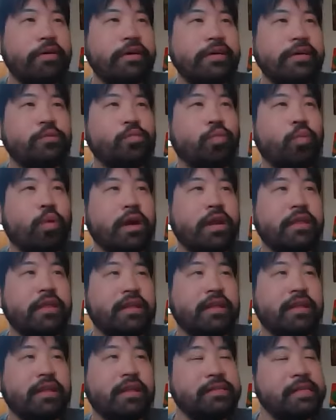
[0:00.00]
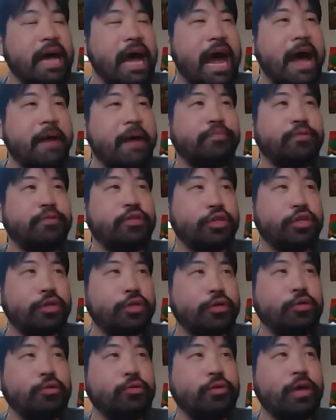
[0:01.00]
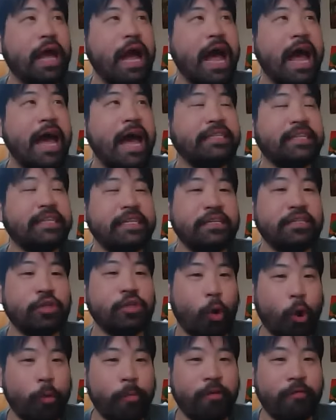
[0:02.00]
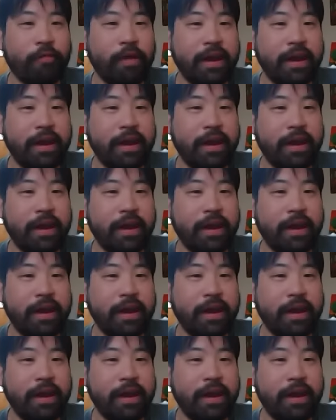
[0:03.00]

is one of the top 2 guys in this tournament right now.